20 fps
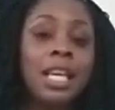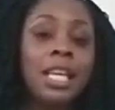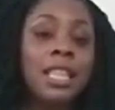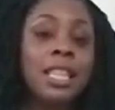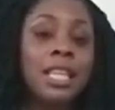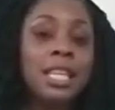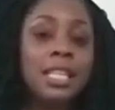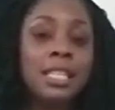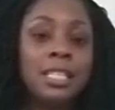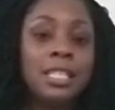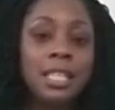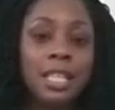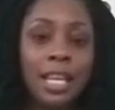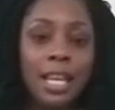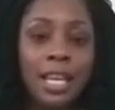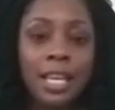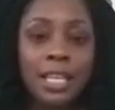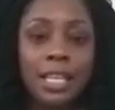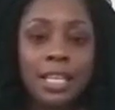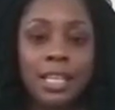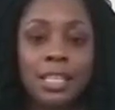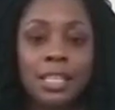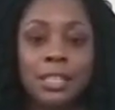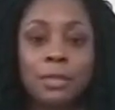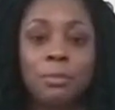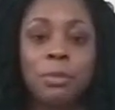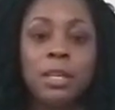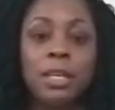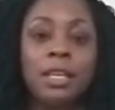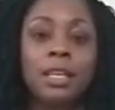these ladies
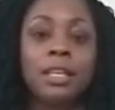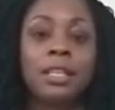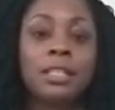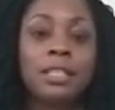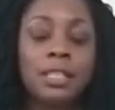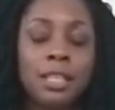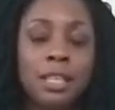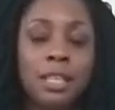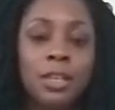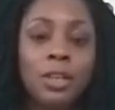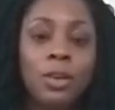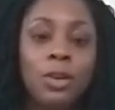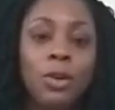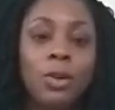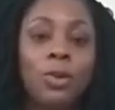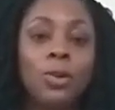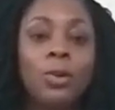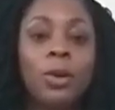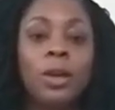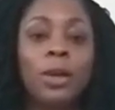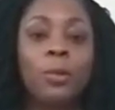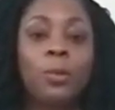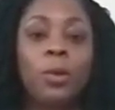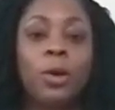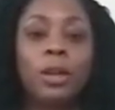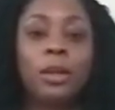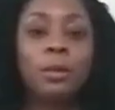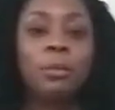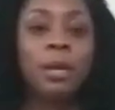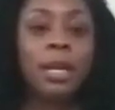being single and
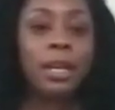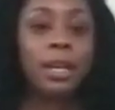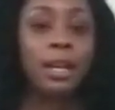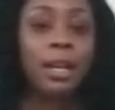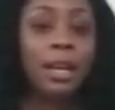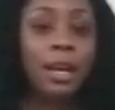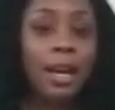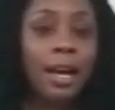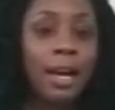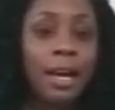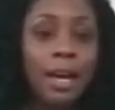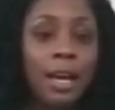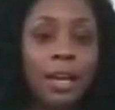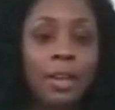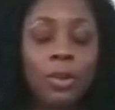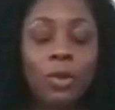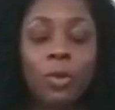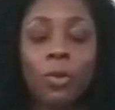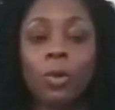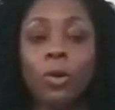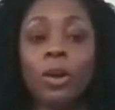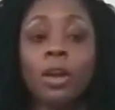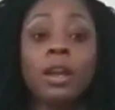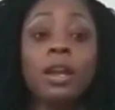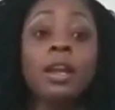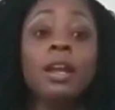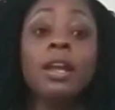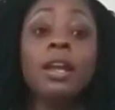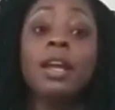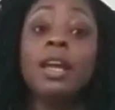wanting a man of God, or
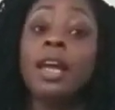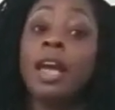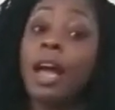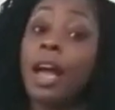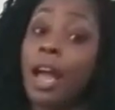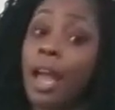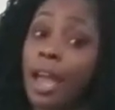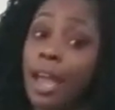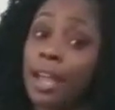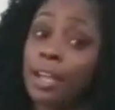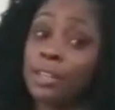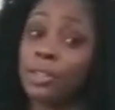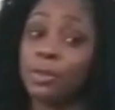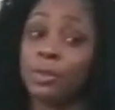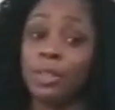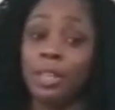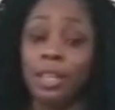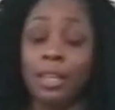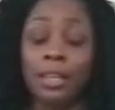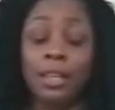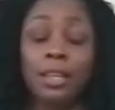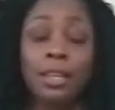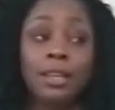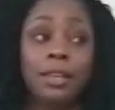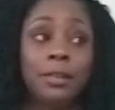actually,